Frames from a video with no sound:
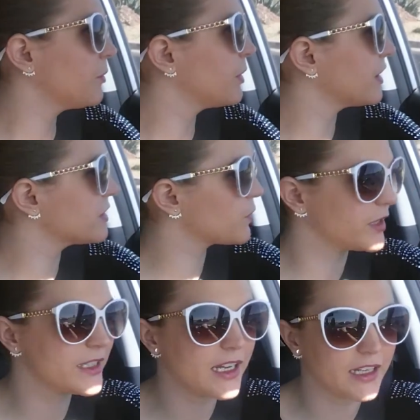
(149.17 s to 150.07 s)
Because
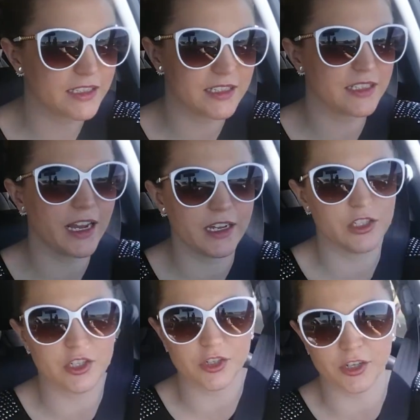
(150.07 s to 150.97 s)
what does that say
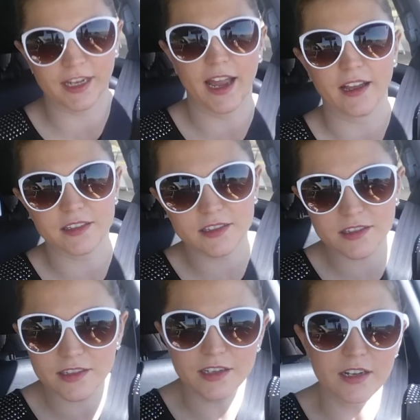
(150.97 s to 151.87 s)
to your
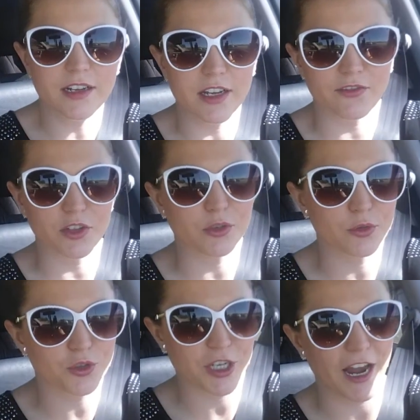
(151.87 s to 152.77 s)
guests if
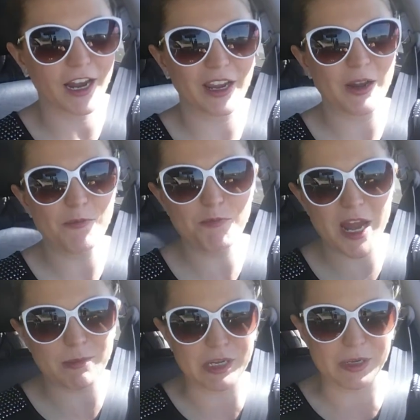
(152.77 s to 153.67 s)
you check
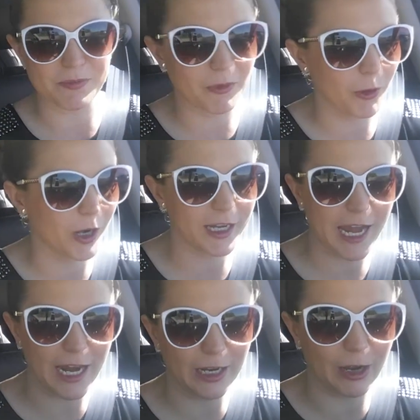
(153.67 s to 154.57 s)
maybe or
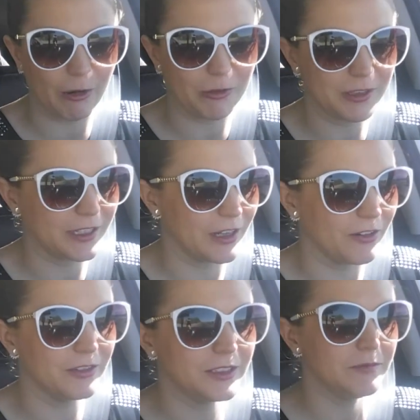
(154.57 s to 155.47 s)
can't go, you
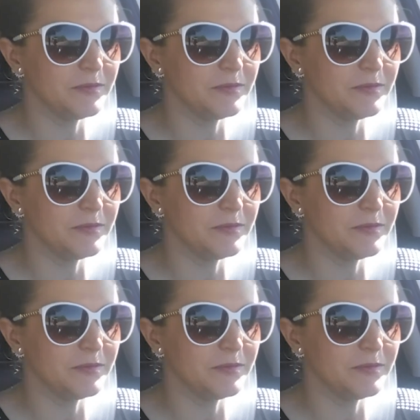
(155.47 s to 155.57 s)
know?